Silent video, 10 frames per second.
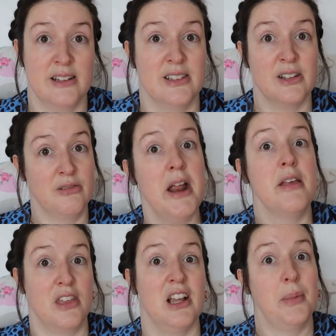because the great
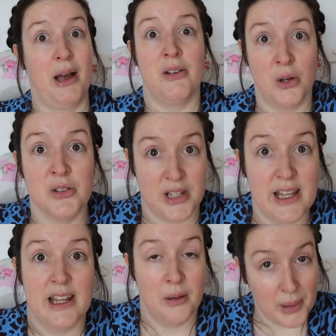thing about not
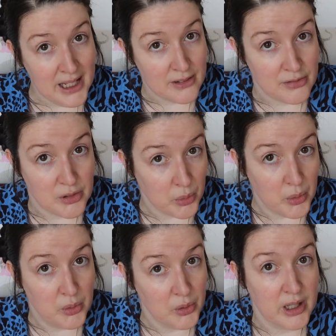taking a bag for a
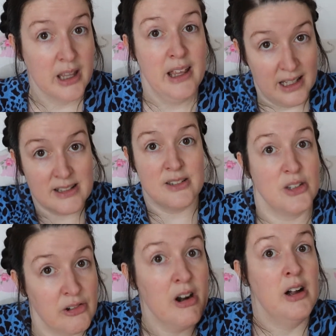walk is that
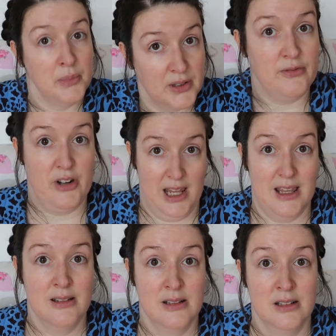your arms are
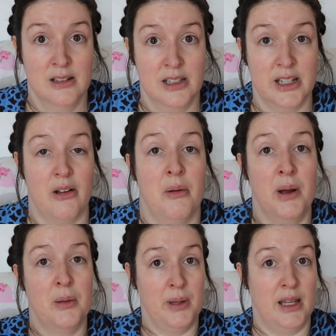free. You know, I
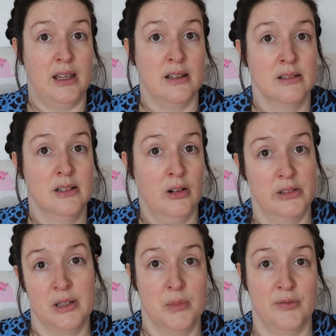might be
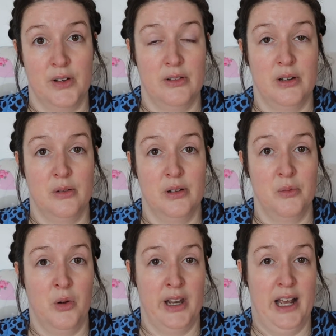holding my phone in
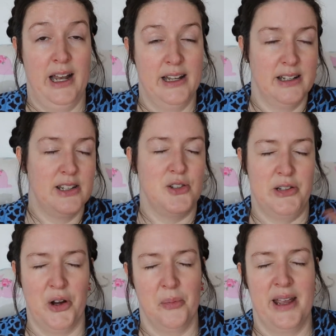one hand and it's
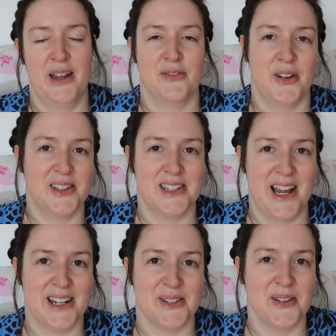usually got my headphones
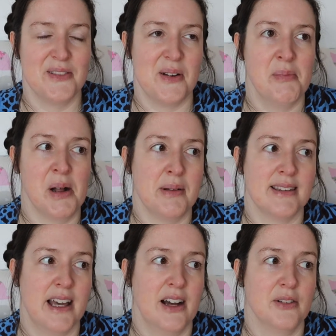attached to it if I'm by
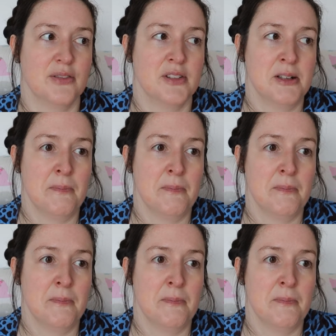myself,